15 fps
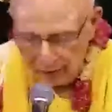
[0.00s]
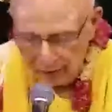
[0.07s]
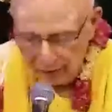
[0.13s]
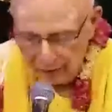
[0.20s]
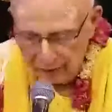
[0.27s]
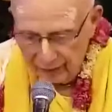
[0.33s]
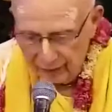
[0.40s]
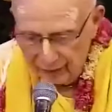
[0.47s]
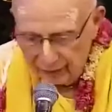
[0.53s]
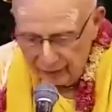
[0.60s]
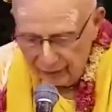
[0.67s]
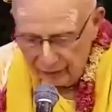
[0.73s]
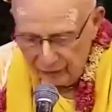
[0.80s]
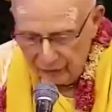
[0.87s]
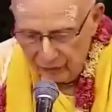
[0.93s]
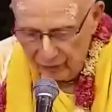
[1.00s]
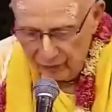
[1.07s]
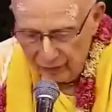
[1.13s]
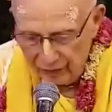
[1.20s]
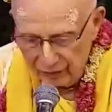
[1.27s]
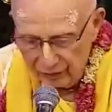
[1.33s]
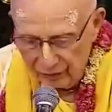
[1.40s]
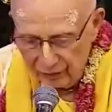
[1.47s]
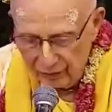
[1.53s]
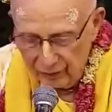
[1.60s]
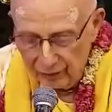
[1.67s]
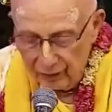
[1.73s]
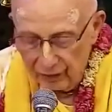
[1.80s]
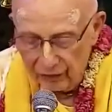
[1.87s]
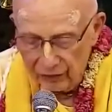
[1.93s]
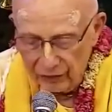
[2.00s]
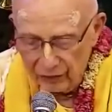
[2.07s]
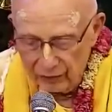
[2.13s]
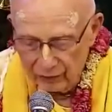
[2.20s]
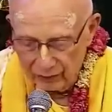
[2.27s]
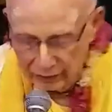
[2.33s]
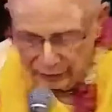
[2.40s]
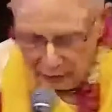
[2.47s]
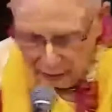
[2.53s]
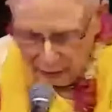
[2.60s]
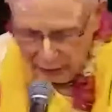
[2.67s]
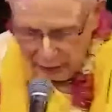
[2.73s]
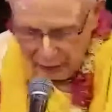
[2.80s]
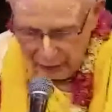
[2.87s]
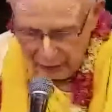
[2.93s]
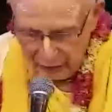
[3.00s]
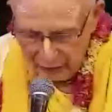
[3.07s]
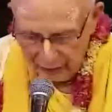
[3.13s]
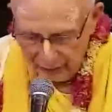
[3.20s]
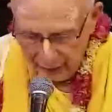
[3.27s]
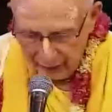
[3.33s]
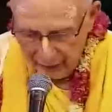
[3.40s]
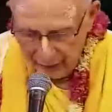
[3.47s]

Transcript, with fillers: contemplate the performance of compulsory duties,